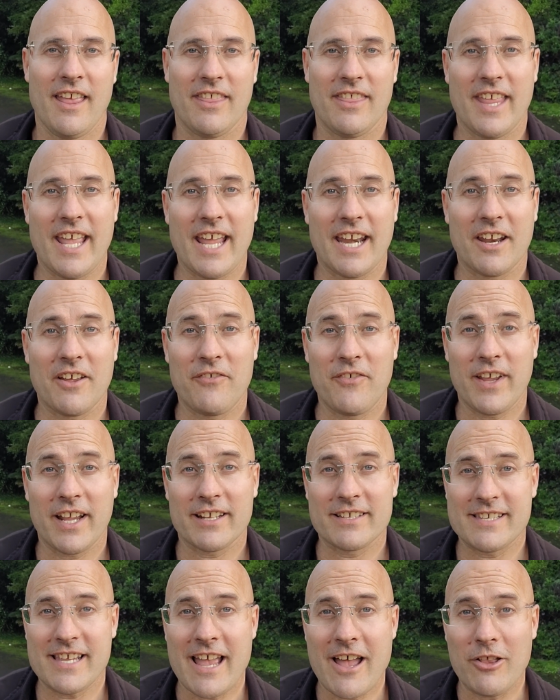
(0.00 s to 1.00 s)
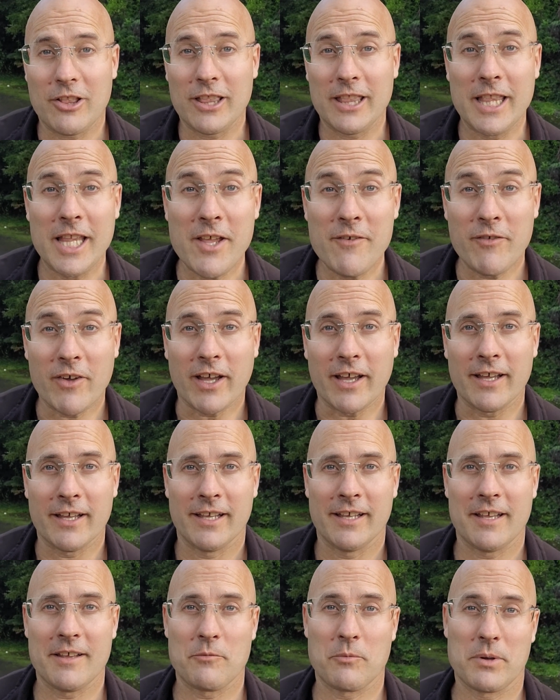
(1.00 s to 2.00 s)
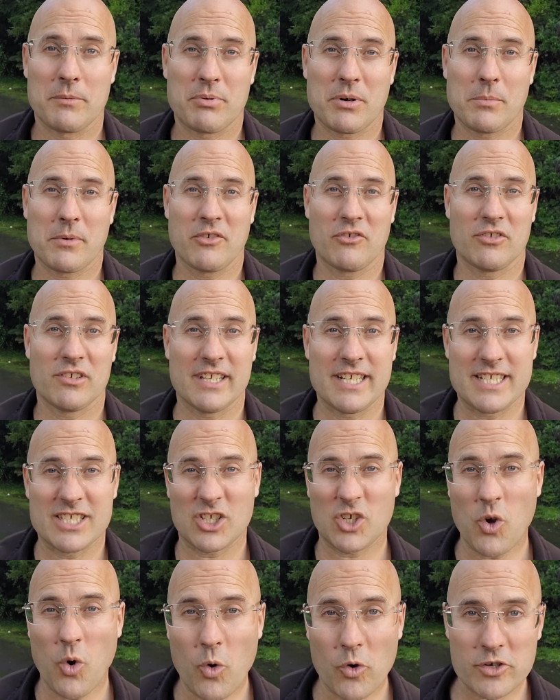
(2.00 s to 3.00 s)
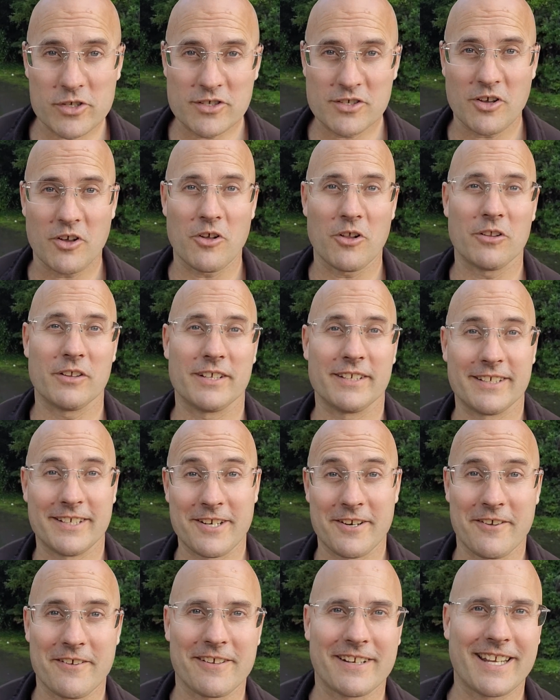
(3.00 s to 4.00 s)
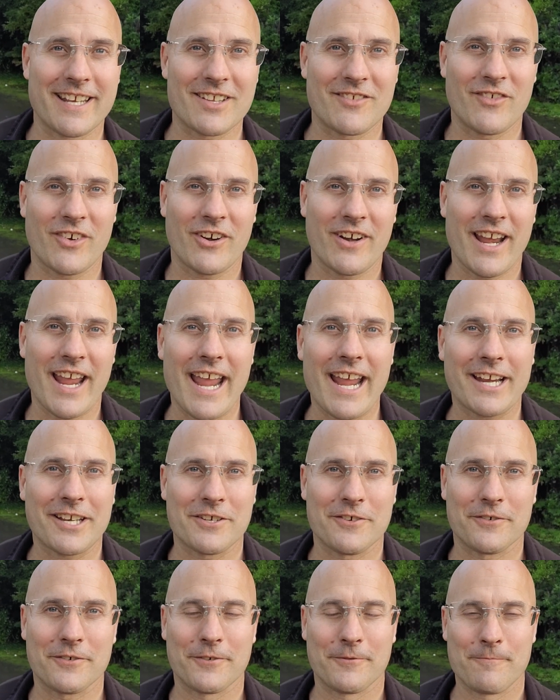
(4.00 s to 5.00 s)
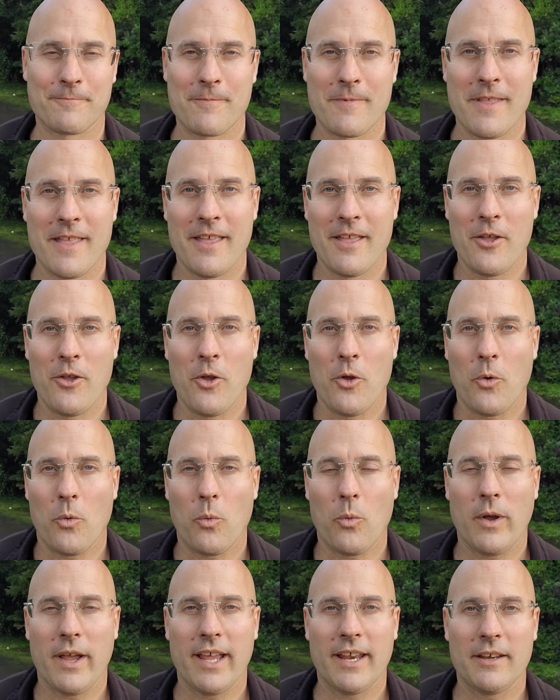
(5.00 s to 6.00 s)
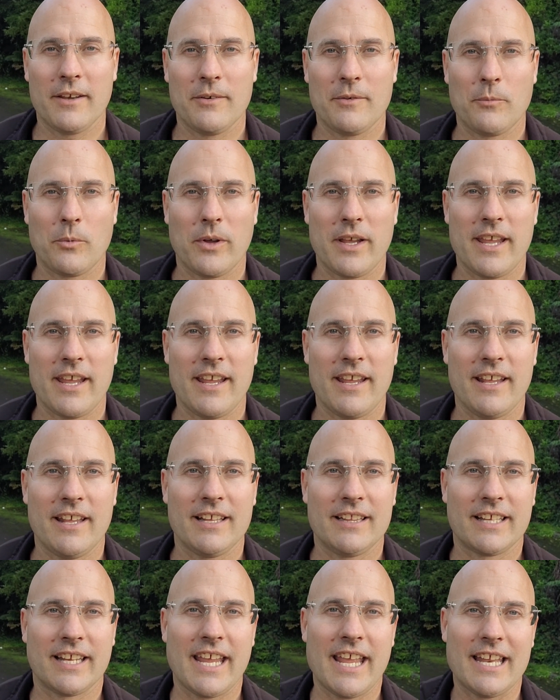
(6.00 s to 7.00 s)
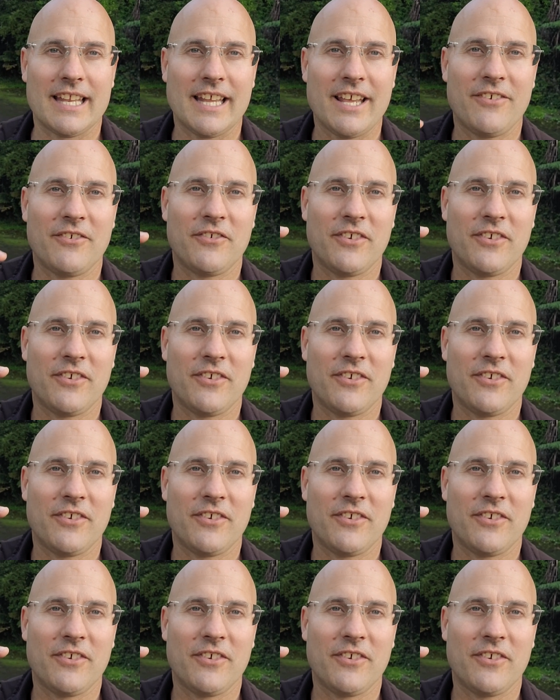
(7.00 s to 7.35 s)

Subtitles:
that affects our liver, and we probably release cortisol, and you know, it gets very active. When we get left